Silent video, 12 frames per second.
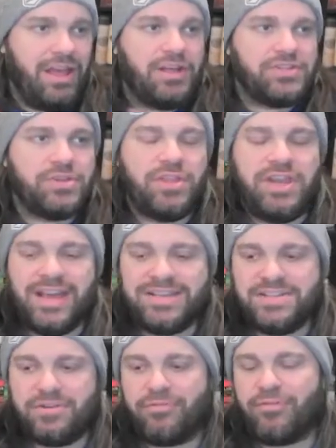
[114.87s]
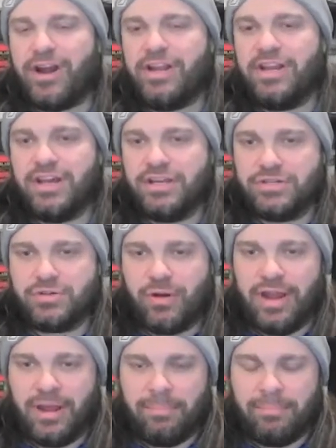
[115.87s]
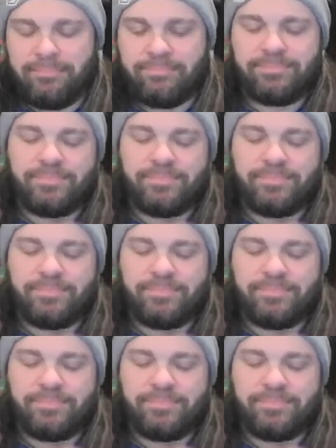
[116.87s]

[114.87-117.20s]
so the next is a friday night dram